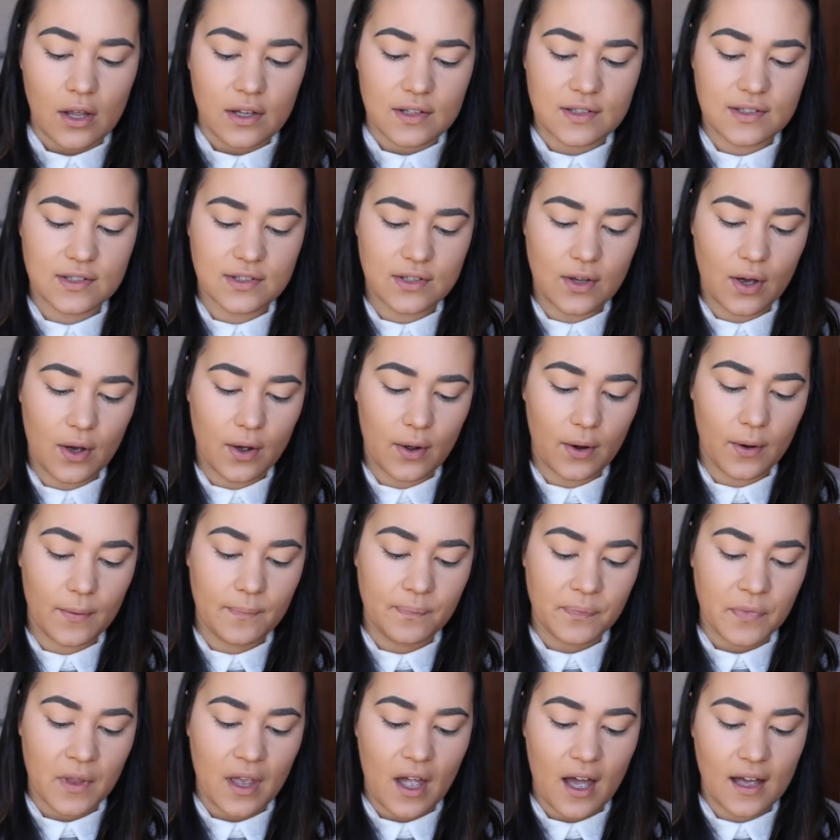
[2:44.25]
So
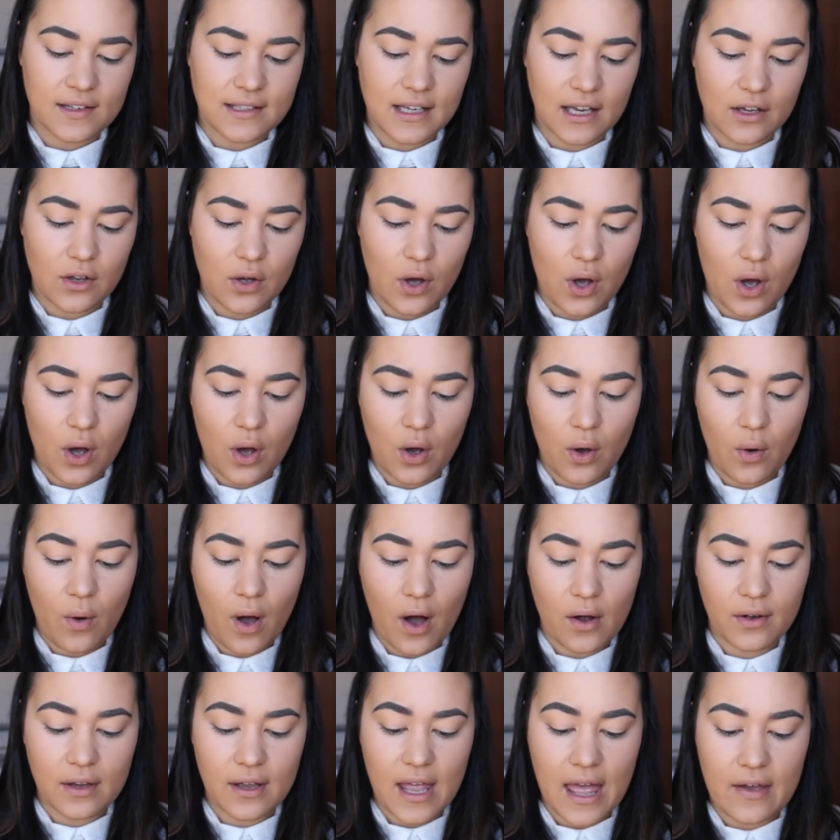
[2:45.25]
I was like, cool,
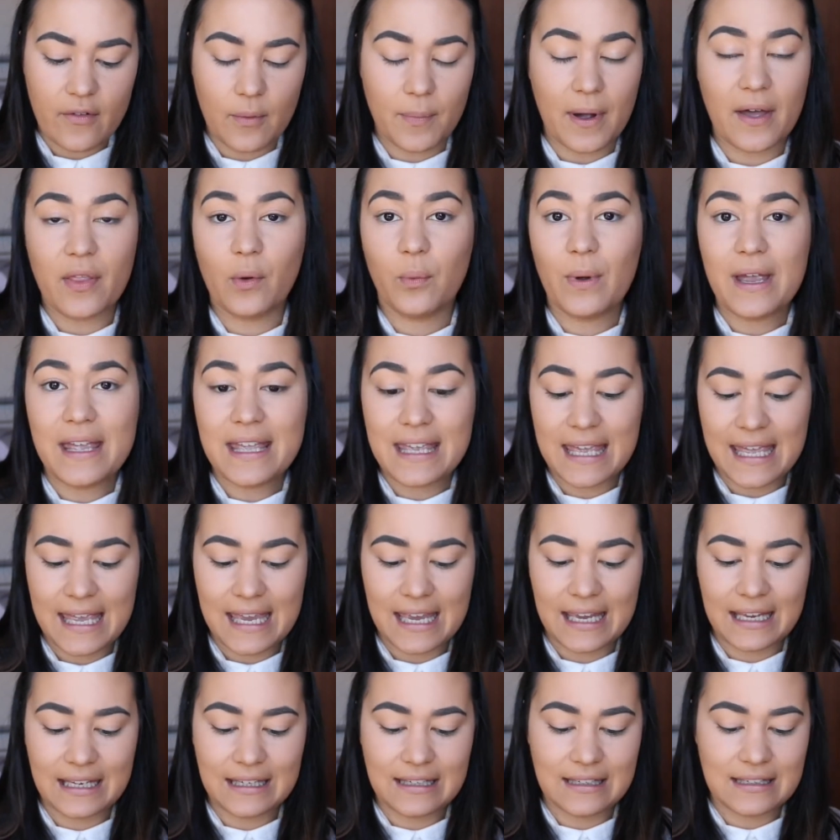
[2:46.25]
I'll have it by the
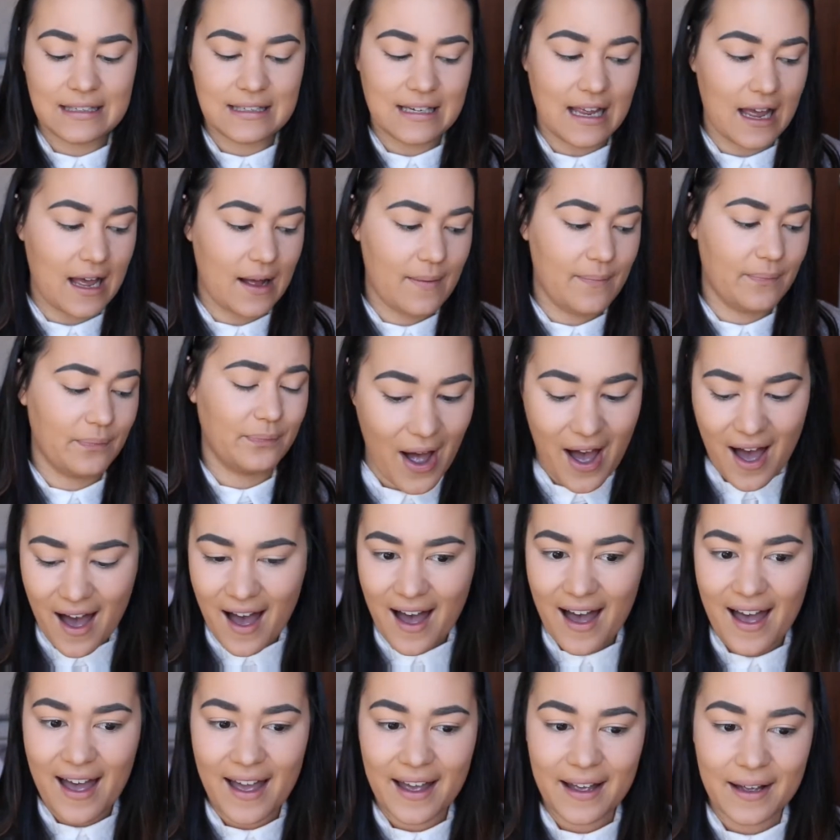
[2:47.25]
weekend.
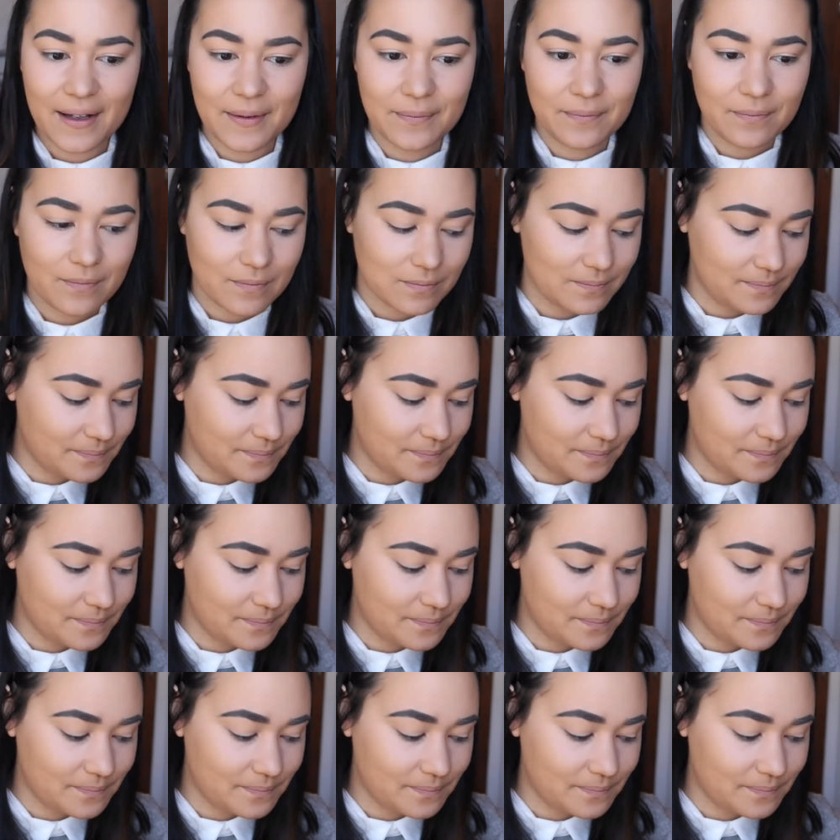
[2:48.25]
I